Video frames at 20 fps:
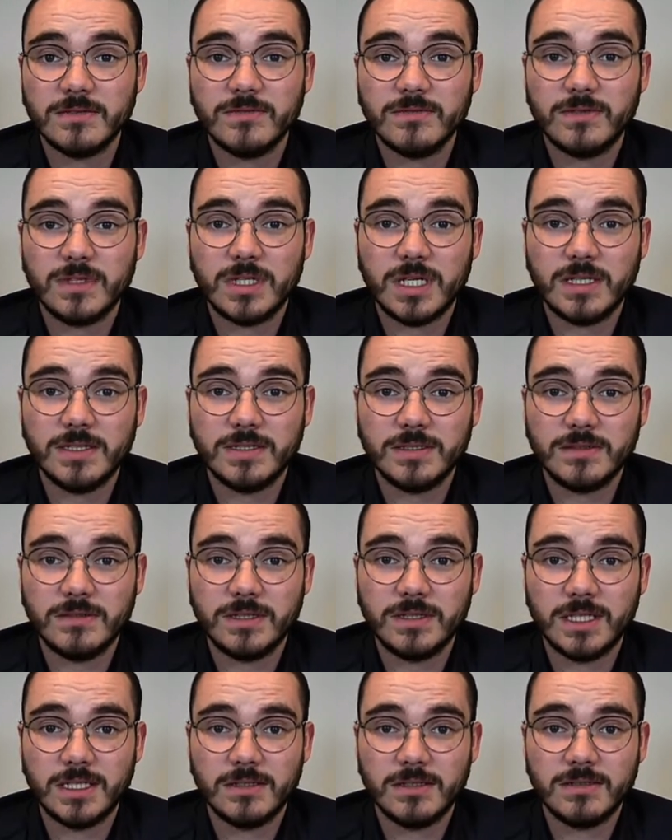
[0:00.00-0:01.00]
for the Icicle
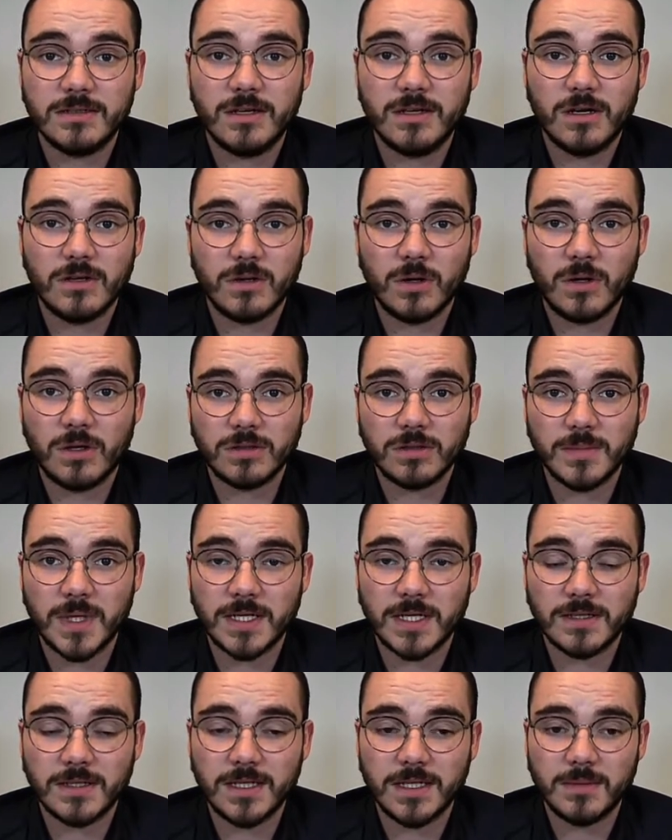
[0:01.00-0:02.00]
kit are
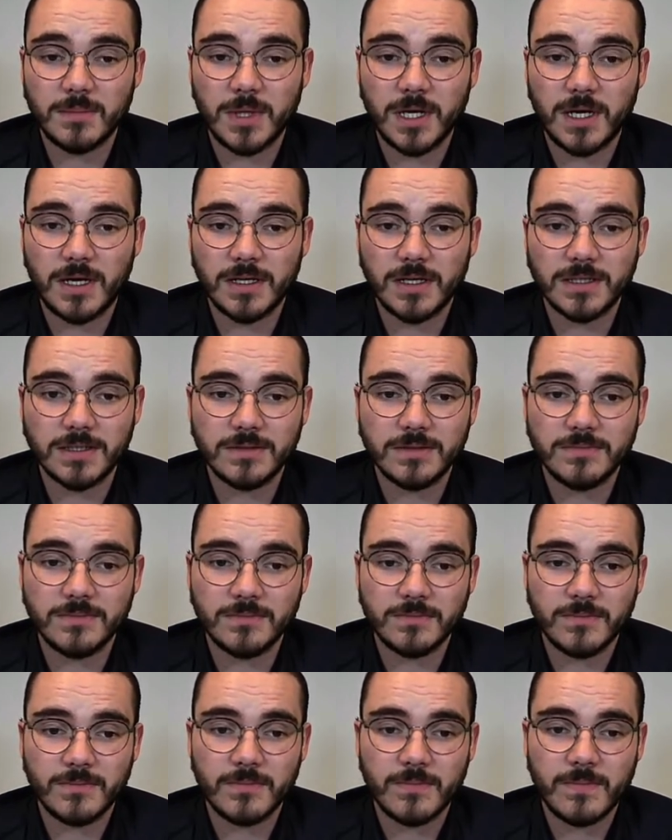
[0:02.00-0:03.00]
automatically applied.
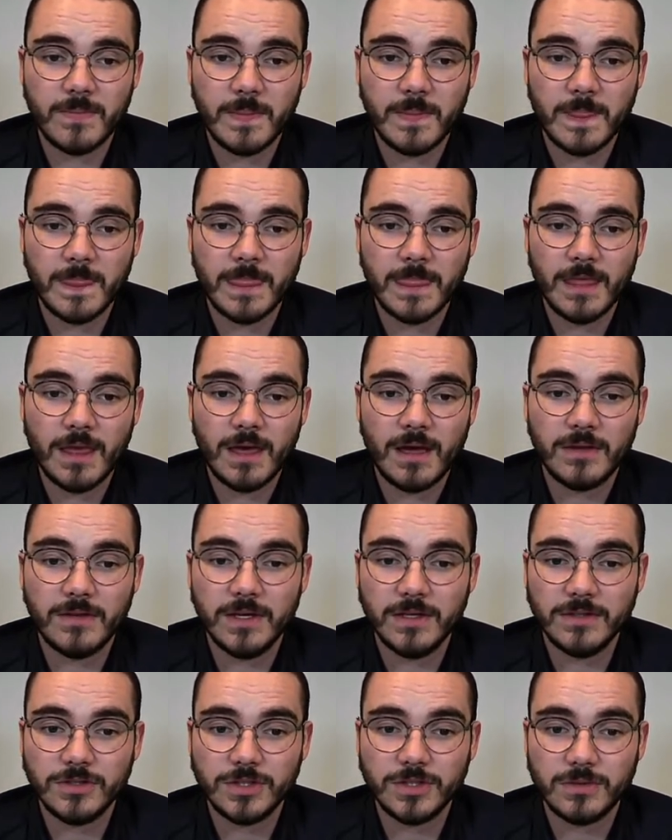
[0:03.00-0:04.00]
And
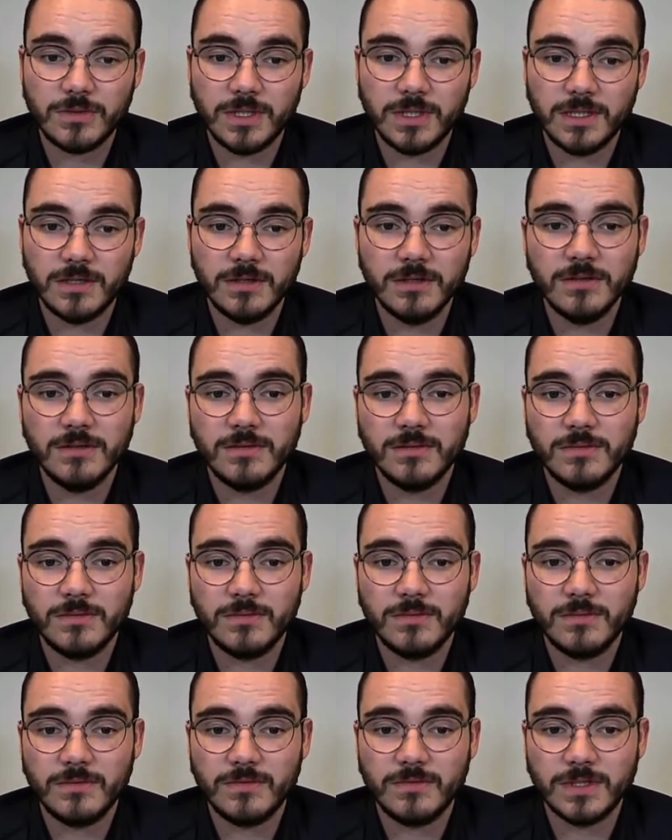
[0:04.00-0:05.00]
they're shown here,
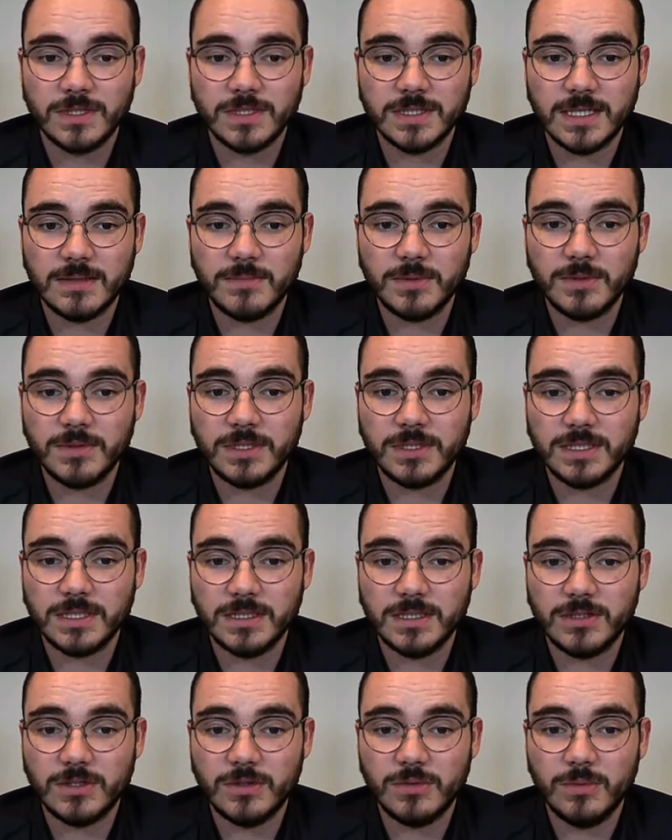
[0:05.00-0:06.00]
for example, the
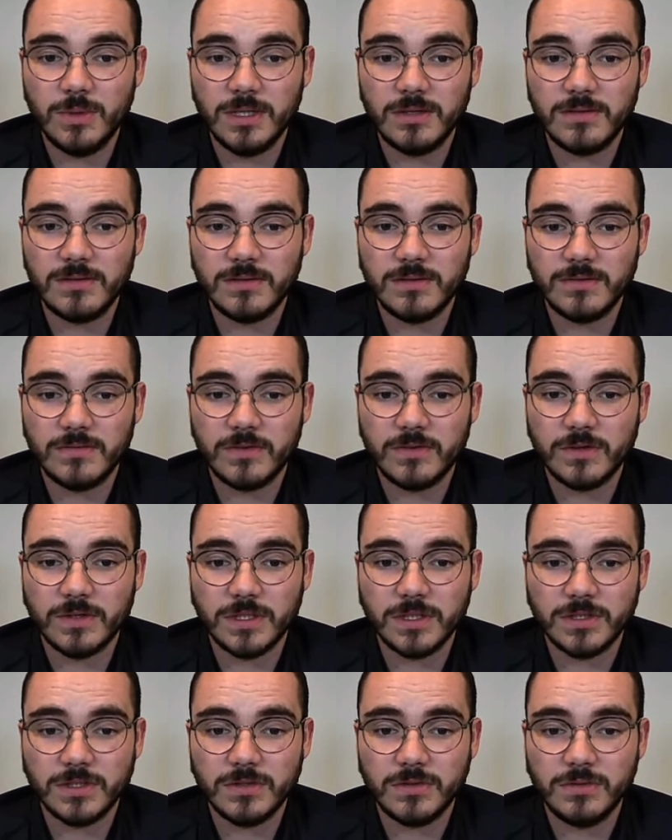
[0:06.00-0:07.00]
TQ width of
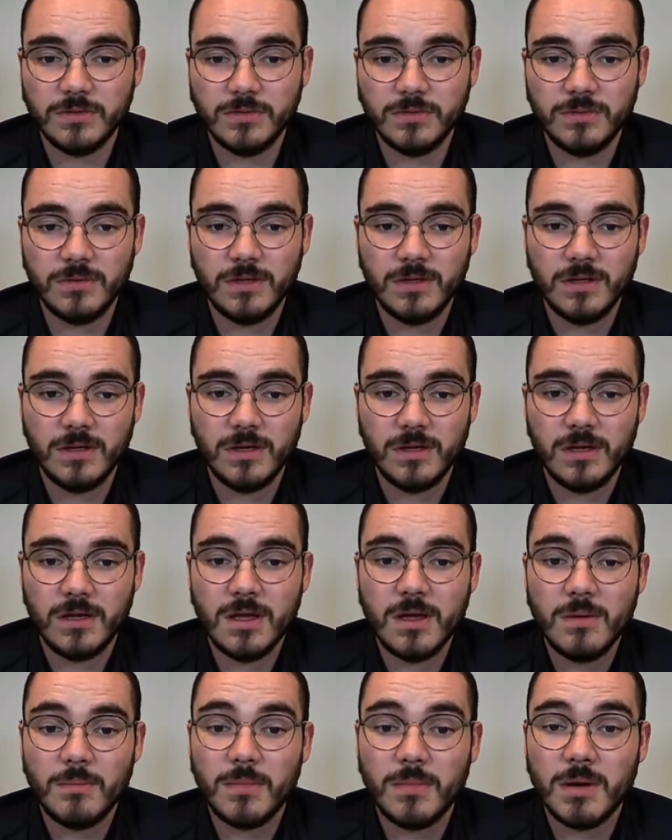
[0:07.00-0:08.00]
32,
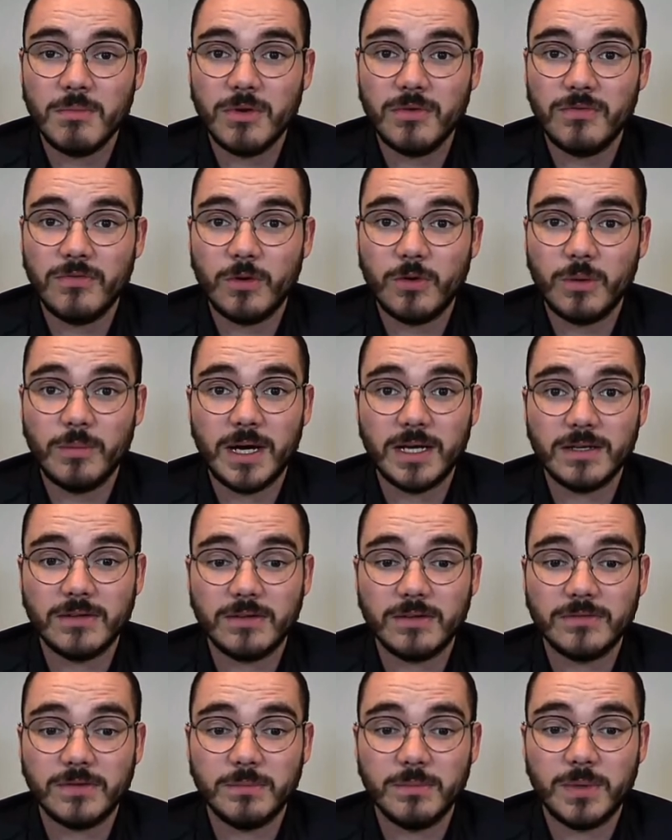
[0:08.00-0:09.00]
memory format
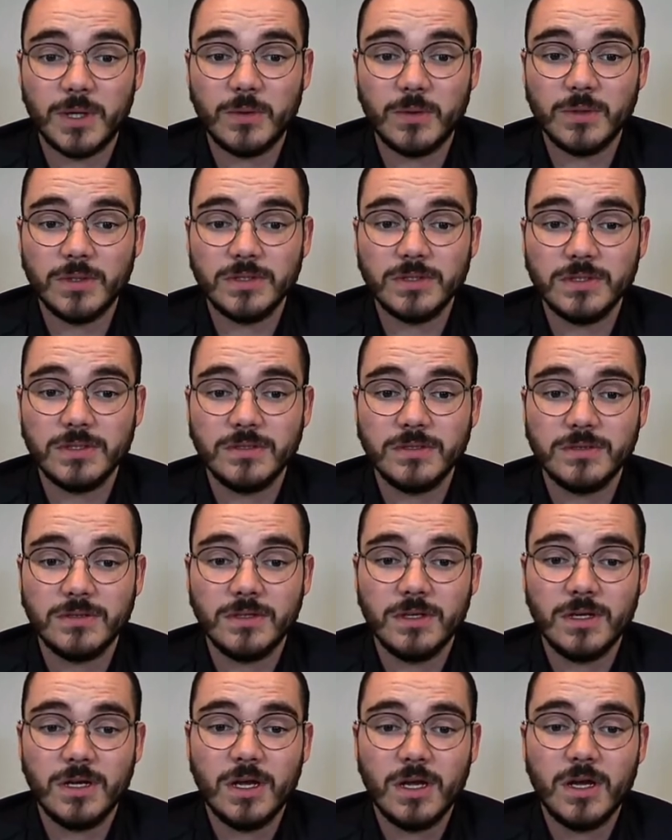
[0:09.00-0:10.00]
of component,
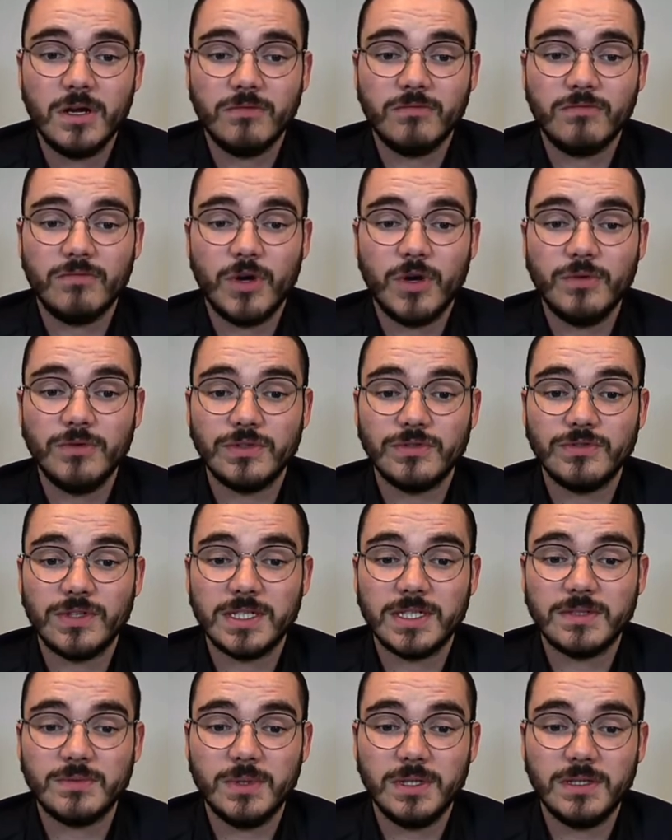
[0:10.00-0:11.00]
row
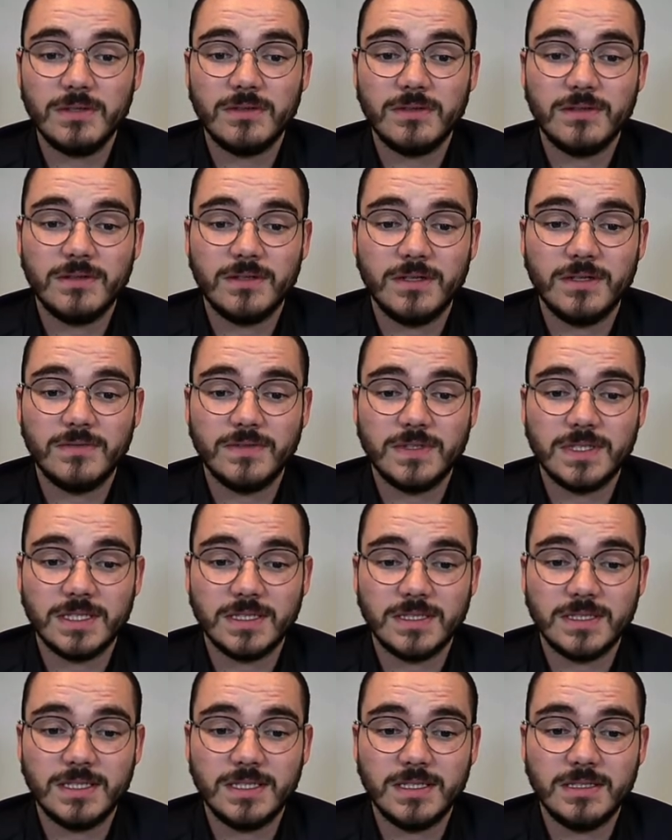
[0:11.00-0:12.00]
address width of
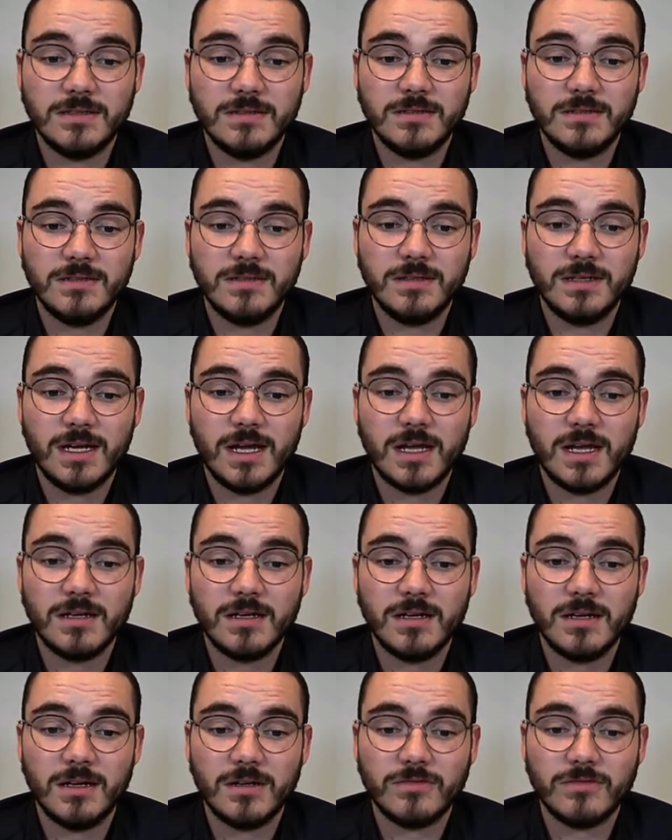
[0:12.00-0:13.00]
16, and
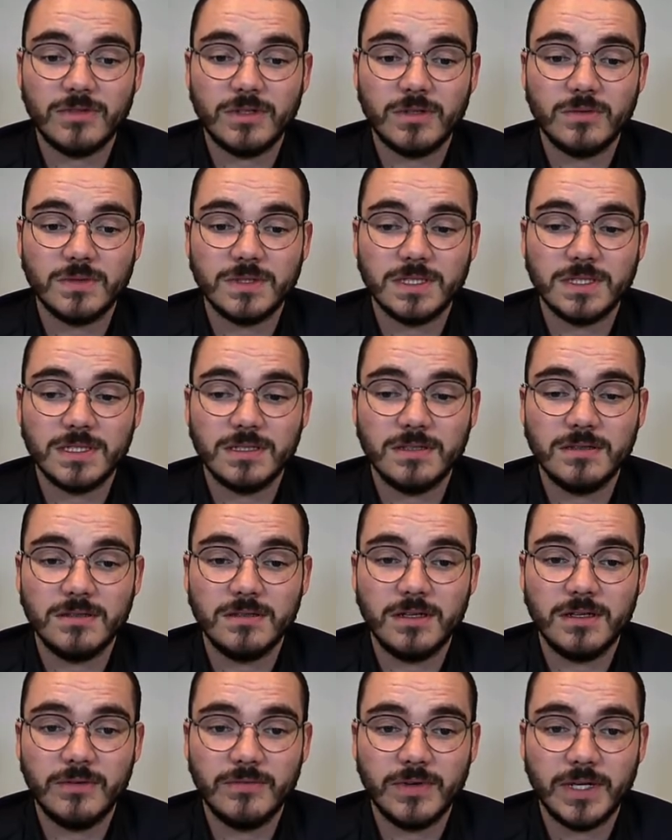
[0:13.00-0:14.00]
clock frequency
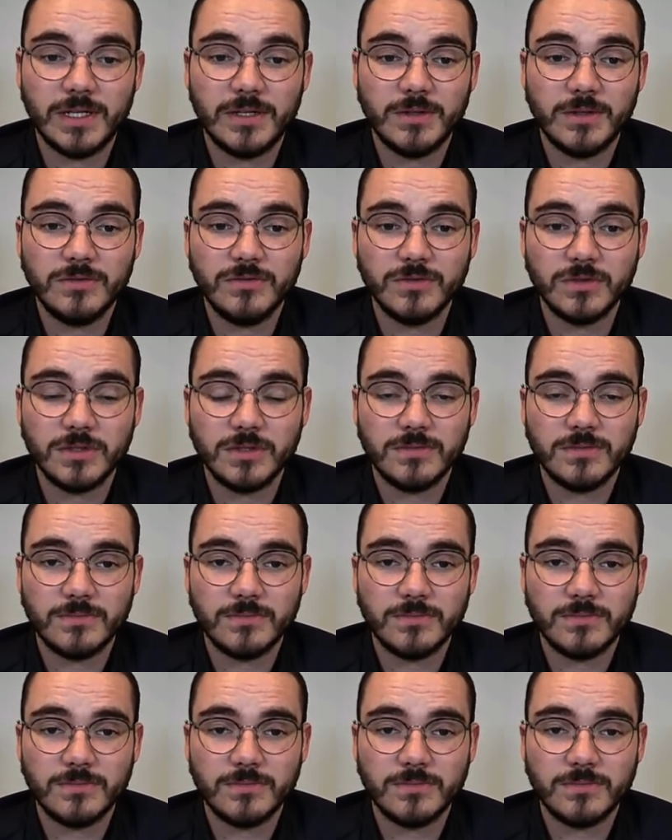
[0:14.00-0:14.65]
of 800.